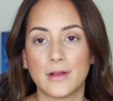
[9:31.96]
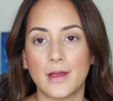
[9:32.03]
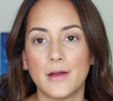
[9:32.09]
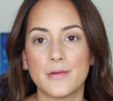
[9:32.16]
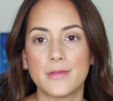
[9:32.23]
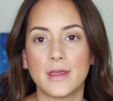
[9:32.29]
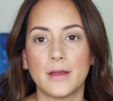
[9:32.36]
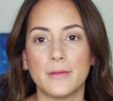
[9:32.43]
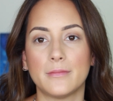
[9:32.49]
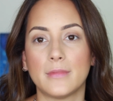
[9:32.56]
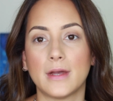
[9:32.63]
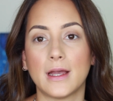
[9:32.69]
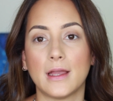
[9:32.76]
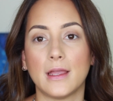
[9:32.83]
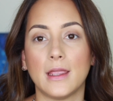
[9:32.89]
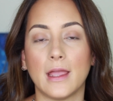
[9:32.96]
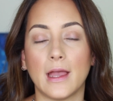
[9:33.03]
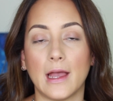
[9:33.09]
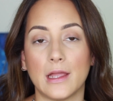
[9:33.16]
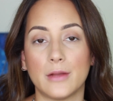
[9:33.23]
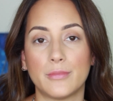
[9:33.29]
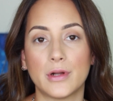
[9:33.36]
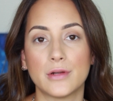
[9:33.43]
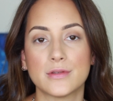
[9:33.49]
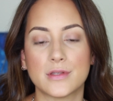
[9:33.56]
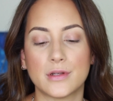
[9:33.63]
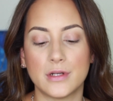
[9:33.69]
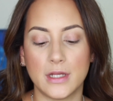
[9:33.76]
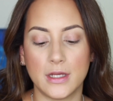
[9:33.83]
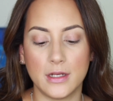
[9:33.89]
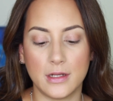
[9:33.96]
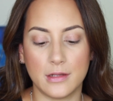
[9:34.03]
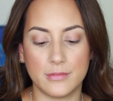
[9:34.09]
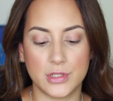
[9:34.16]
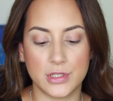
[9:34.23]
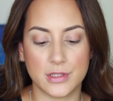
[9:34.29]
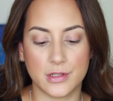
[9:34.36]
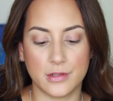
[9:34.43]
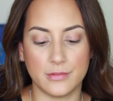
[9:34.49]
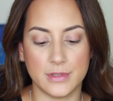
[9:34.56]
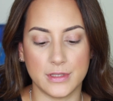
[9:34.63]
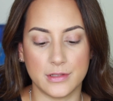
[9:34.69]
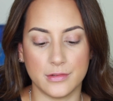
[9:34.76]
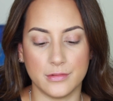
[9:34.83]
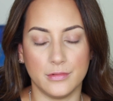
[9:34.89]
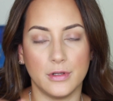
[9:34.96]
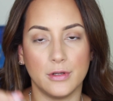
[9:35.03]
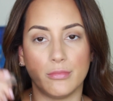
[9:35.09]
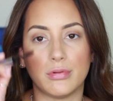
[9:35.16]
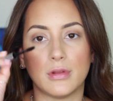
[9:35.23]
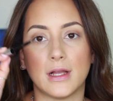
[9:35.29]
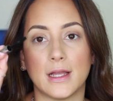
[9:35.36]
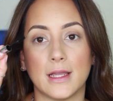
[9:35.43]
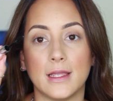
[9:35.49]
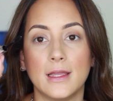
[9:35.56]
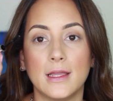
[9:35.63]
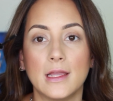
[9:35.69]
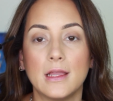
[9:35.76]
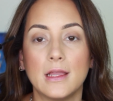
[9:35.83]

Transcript: now that my eyebrows are done, I'm just going to apply